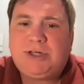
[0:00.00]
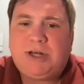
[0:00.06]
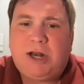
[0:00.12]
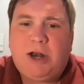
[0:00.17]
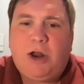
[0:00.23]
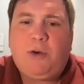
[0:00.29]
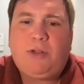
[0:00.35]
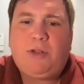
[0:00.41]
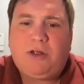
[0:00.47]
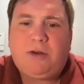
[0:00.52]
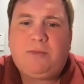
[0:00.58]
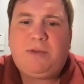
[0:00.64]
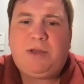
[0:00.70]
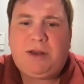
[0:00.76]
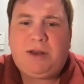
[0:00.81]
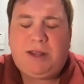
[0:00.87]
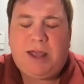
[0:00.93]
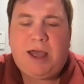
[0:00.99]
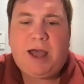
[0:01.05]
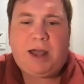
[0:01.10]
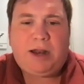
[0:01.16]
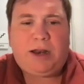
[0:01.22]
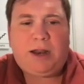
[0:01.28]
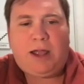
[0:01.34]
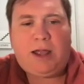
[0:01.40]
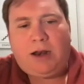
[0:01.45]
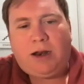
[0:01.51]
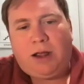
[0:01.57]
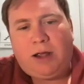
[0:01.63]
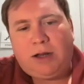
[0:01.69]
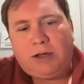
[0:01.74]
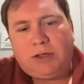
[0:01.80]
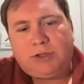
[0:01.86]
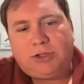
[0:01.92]
to know a little bit. Yeah,
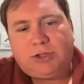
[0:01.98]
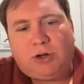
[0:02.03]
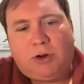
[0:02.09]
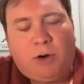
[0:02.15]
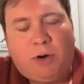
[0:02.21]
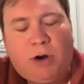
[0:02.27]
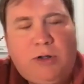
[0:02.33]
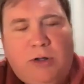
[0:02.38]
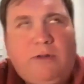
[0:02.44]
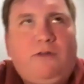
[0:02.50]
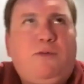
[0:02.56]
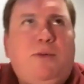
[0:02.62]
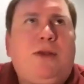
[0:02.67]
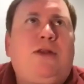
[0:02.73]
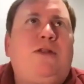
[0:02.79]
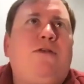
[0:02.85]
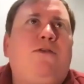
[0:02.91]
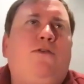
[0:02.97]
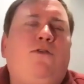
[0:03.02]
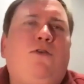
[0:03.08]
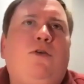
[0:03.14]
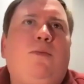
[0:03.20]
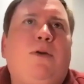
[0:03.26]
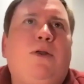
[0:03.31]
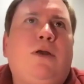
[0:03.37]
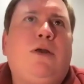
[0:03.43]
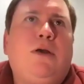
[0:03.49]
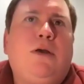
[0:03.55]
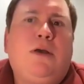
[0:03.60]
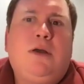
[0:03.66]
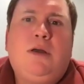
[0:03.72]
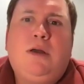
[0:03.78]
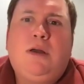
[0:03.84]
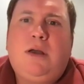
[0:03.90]
and Jean-Marc, you can speak to this too, but
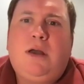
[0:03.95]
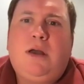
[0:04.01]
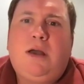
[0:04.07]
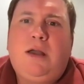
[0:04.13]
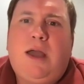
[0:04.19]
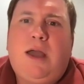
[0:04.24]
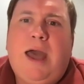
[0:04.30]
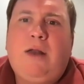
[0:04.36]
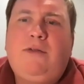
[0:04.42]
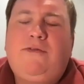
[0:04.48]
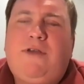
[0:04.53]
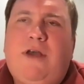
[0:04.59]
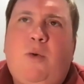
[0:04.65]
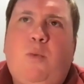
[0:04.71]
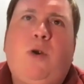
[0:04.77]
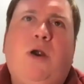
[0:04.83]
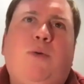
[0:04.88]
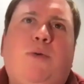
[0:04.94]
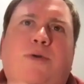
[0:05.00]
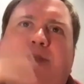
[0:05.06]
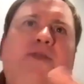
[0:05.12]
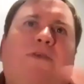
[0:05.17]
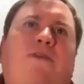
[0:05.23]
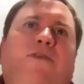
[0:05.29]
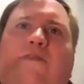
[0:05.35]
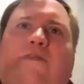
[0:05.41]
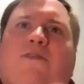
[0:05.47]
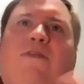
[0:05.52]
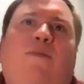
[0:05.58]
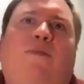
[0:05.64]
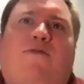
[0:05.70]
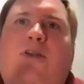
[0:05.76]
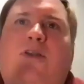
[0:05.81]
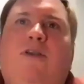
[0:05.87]
how does that work within the system
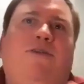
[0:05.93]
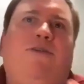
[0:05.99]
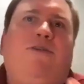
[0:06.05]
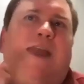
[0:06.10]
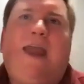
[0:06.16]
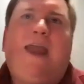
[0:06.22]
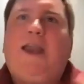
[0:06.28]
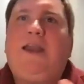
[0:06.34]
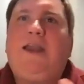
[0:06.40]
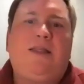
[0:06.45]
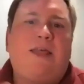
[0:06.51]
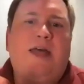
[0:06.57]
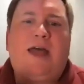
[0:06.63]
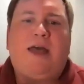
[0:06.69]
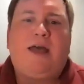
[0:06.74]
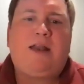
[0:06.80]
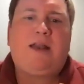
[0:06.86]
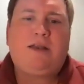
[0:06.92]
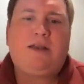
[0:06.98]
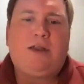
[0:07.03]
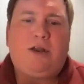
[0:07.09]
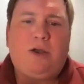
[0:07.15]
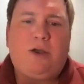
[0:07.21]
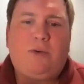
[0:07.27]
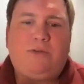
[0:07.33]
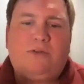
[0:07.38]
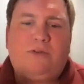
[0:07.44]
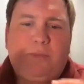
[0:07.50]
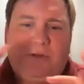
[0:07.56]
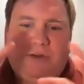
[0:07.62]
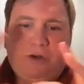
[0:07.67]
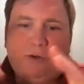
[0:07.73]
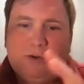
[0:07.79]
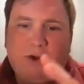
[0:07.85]
of understanding that? Is it
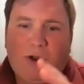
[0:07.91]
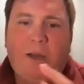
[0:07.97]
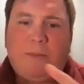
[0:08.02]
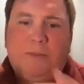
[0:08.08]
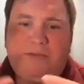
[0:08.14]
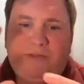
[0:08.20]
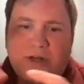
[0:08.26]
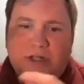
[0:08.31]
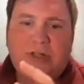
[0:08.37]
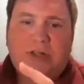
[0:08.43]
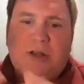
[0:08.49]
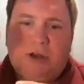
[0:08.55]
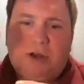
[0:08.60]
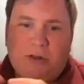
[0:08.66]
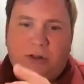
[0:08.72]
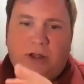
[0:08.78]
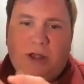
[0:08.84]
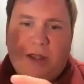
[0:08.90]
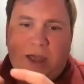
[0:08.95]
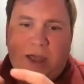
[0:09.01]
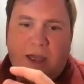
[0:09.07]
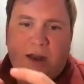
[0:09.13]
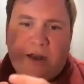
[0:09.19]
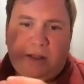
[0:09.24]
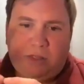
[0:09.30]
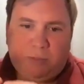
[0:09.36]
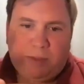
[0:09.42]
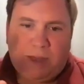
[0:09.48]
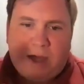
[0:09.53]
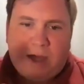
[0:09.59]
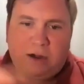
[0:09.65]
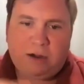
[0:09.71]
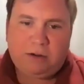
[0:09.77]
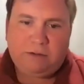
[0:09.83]
material composition that you're looking at and the
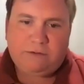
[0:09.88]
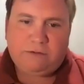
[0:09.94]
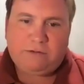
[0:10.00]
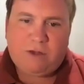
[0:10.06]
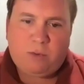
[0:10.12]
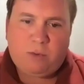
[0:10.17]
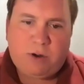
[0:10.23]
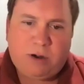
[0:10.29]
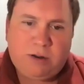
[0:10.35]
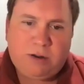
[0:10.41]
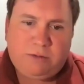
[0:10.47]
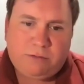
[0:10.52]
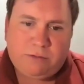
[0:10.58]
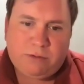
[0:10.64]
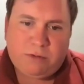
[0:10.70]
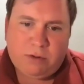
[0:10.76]
patterns? Is that what it is?